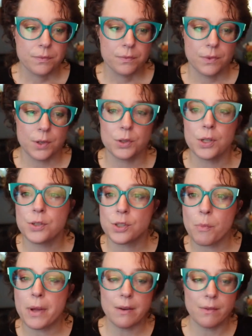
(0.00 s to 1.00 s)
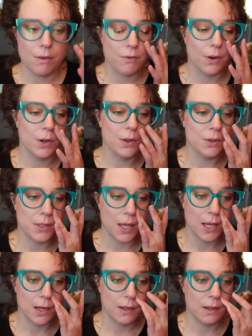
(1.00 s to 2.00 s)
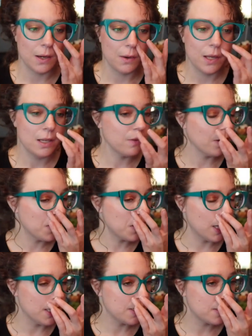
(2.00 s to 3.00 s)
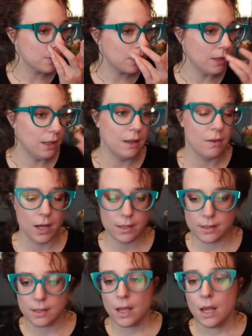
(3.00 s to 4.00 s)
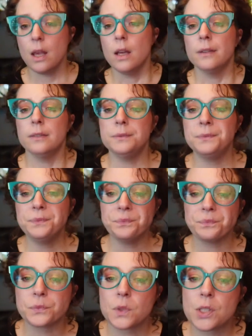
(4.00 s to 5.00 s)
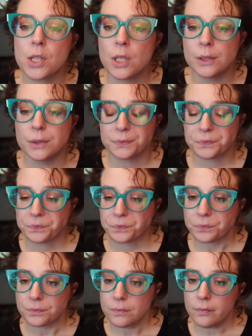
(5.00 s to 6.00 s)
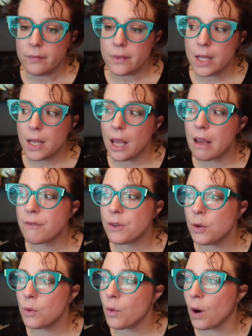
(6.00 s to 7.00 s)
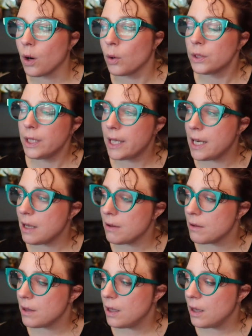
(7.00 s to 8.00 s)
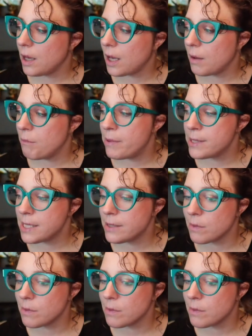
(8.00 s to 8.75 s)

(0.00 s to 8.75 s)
there's only so many referrals that, each of our clients can give us. So If you are only getting business from